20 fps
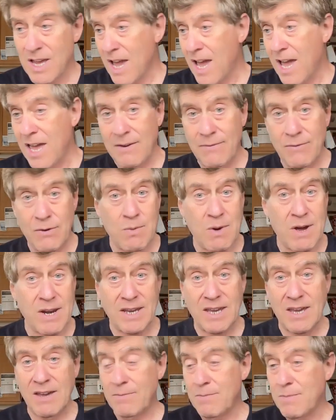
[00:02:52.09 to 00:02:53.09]
And if you want
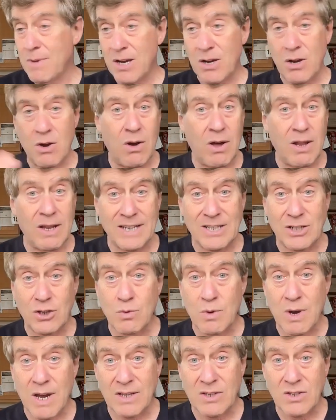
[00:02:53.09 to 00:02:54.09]
to give me a call, I
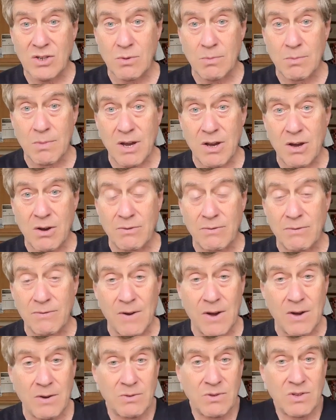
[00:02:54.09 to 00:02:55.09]
do answer my own
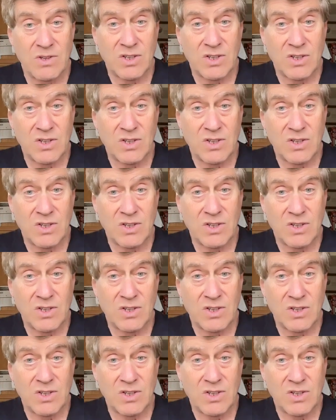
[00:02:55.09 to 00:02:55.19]
phone,